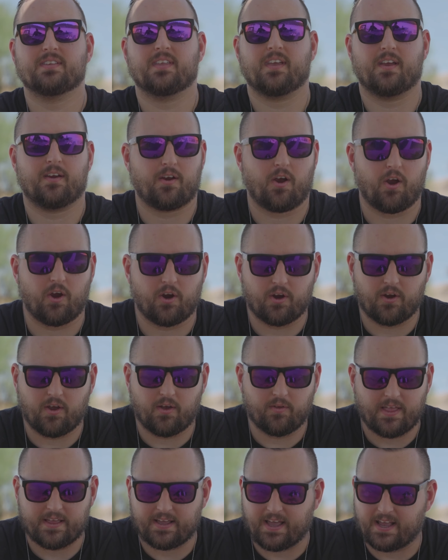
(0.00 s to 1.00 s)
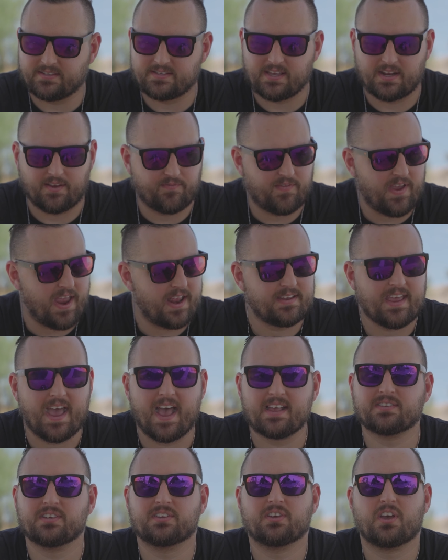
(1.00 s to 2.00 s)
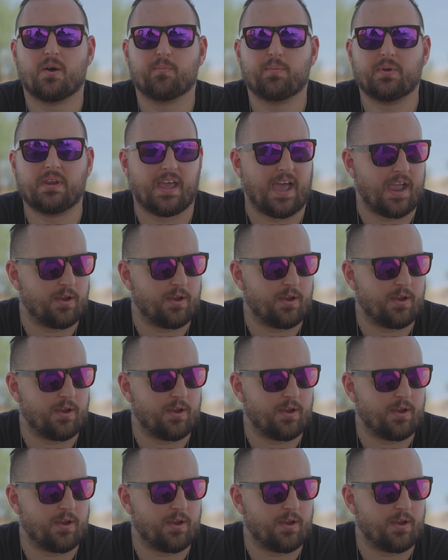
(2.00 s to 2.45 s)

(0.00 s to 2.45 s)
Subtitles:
They are, like I said, a fantastic company.